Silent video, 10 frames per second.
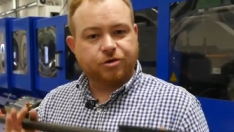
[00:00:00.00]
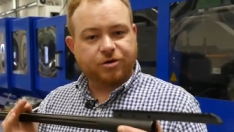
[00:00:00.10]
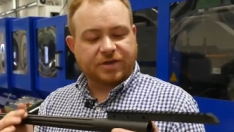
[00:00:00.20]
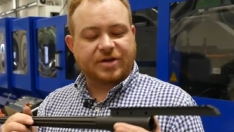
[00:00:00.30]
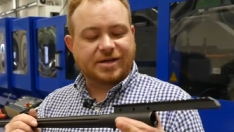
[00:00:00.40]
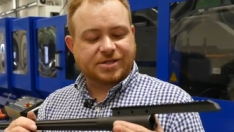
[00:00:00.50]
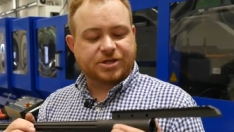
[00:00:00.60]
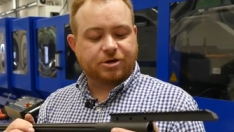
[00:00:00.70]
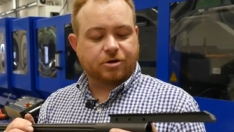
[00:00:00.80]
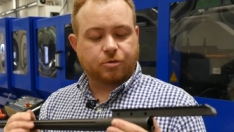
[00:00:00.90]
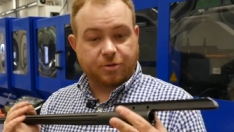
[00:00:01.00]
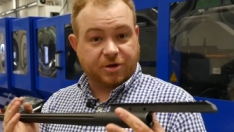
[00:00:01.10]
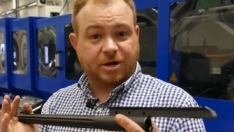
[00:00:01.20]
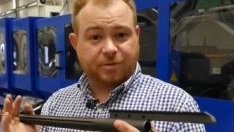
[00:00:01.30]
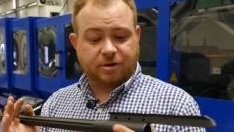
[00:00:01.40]
you get that zero
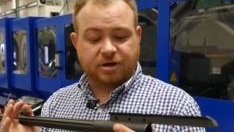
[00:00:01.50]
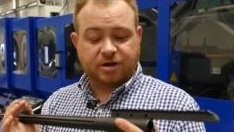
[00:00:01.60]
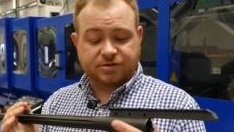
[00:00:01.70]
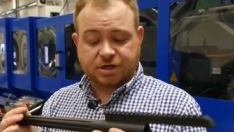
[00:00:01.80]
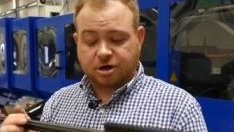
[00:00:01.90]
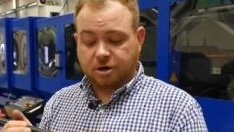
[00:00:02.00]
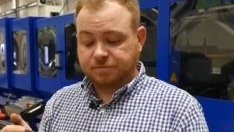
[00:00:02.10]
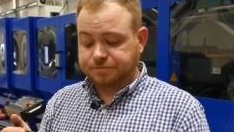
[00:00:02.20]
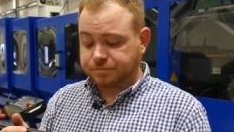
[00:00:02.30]
repeatability of zero.